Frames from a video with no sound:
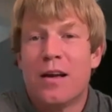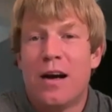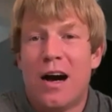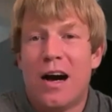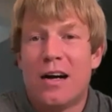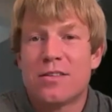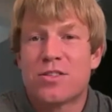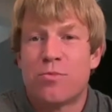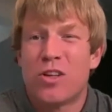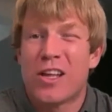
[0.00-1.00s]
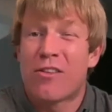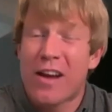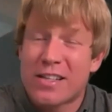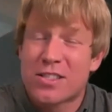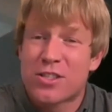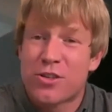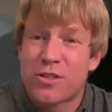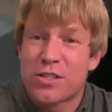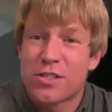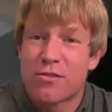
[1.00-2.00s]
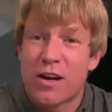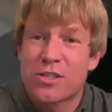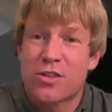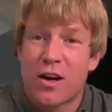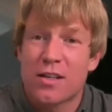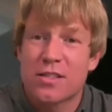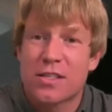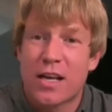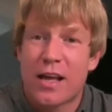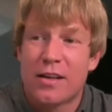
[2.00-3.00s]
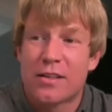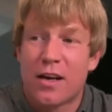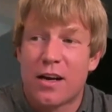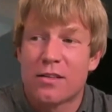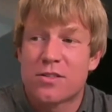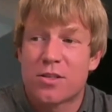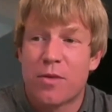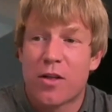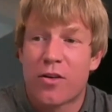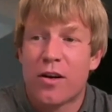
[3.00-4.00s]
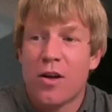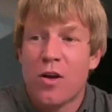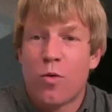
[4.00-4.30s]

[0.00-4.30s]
some really great institutions and restaurants and some other